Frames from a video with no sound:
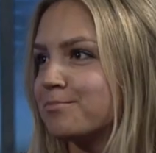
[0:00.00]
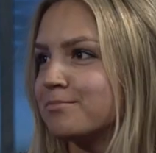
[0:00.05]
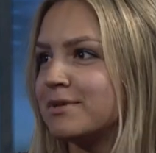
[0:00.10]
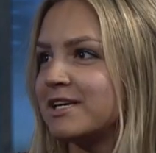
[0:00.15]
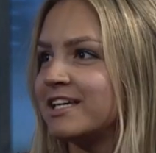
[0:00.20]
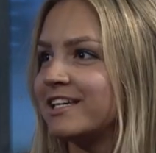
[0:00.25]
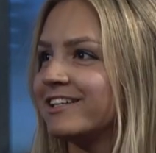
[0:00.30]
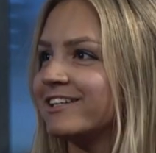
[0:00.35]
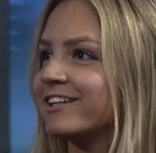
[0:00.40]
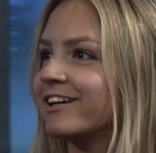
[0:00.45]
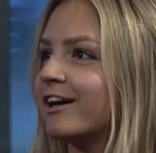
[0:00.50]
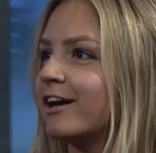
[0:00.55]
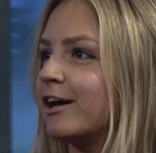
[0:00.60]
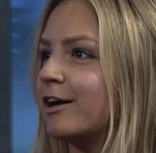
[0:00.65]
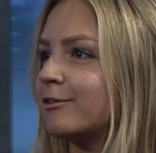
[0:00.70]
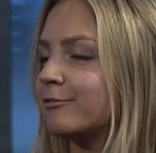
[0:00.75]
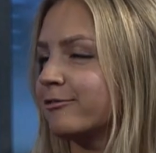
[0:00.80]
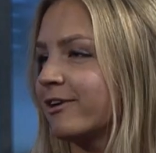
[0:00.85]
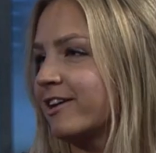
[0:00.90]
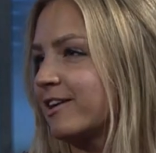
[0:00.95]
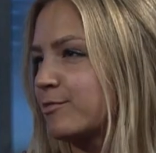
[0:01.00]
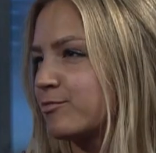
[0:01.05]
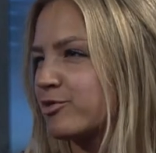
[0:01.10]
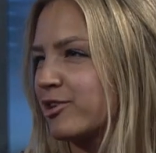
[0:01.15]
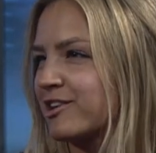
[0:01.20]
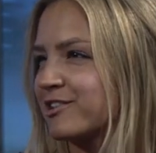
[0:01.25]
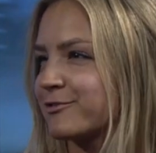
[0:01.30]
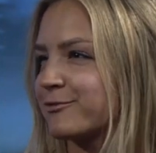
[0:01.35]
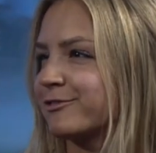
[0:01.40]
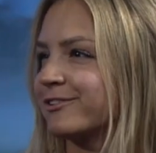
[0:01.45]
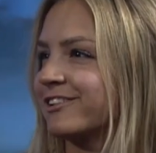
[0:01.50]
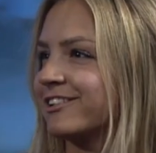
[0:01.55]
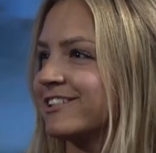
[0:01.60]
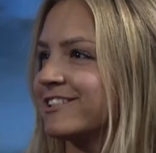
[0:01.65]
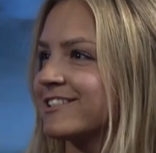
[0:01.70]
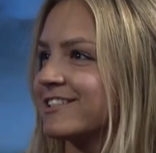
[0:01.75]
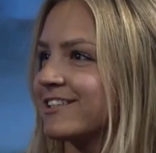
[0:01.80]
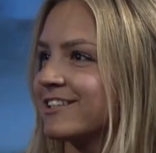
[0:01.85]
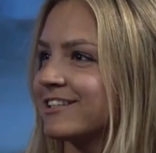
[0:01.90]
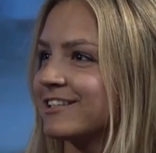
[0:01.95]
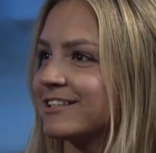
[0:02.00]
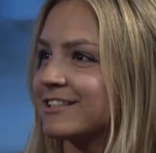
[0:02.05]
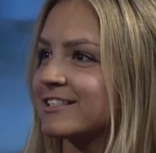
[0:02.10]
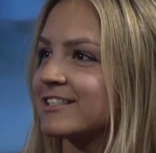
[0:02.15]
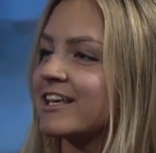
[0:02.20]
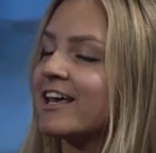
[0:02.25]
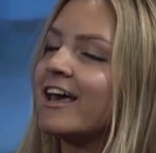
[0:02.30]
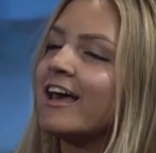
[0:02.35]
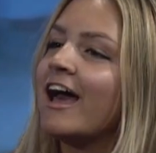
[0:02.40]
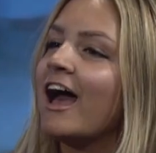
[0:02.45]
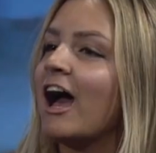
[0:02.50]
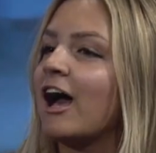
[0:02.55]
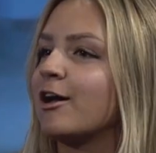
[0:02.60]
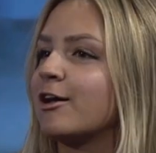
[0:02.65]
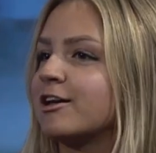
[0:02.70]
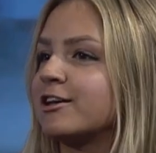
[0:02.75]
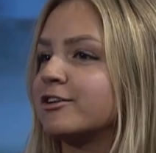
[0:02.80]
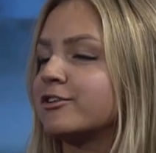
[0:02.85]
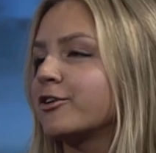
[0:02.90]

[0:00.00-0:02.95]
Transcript: media, writing press releases. I